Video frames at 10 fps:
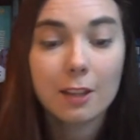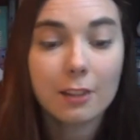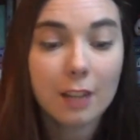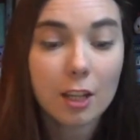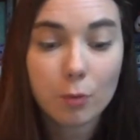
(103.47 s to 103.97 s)

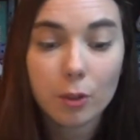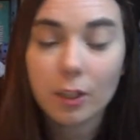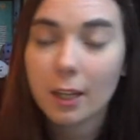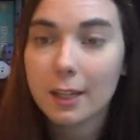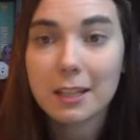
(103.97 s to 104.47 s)
The next
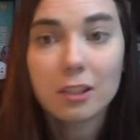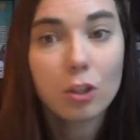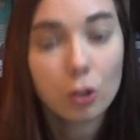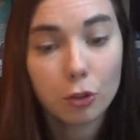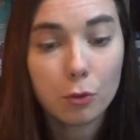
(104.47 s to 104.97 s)
one, again,
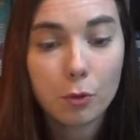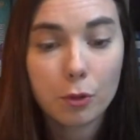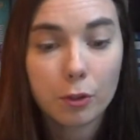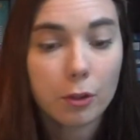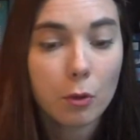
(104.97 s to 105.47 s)
no
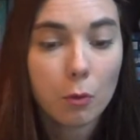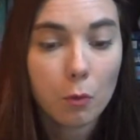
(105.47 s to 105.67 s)
order,